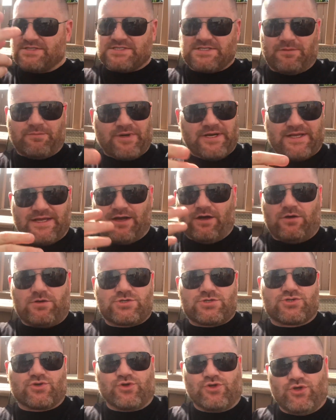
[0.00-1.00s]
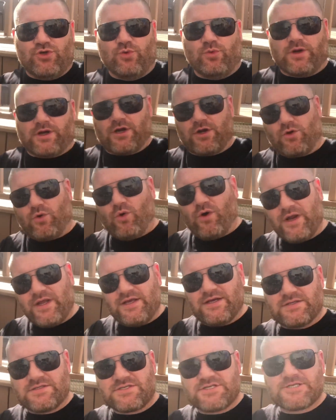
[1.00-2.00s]
and somebody else or you and an
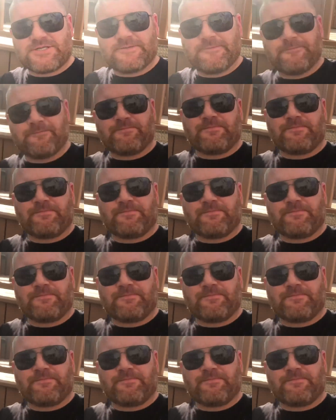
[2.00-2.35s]
audience.